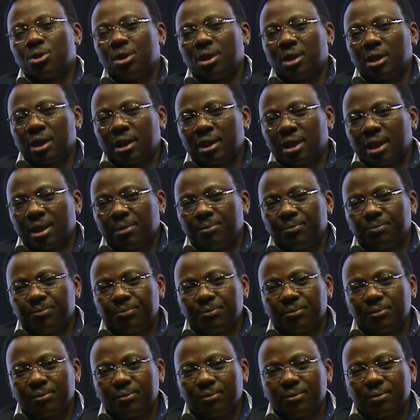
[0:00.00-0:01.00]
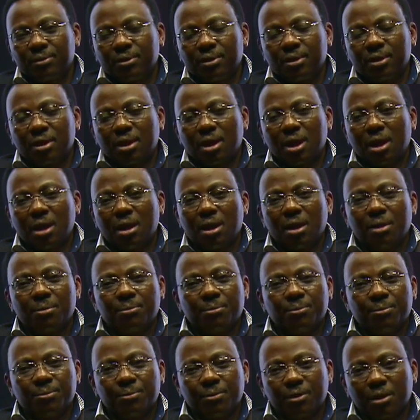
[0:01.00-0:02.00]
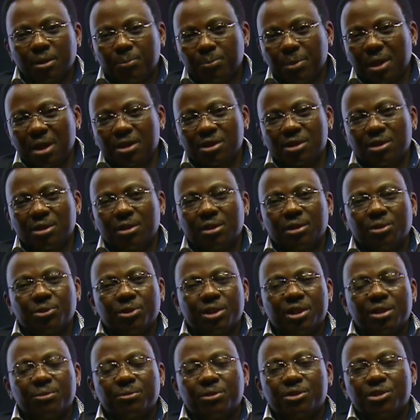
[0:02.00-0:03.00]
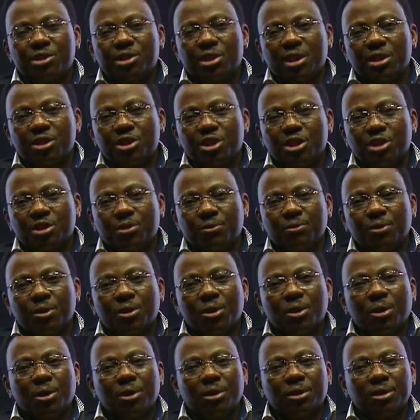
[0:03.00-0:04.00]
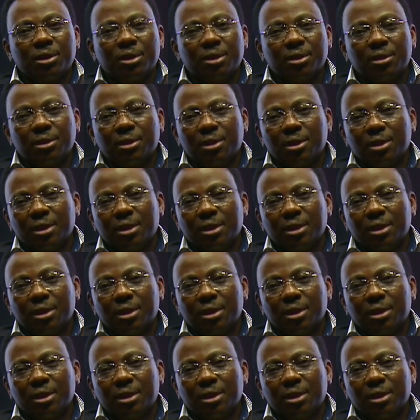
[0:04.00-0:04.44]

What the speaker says: Tunde Dada. I'm a pastor in the Redeemed Christian Church of God,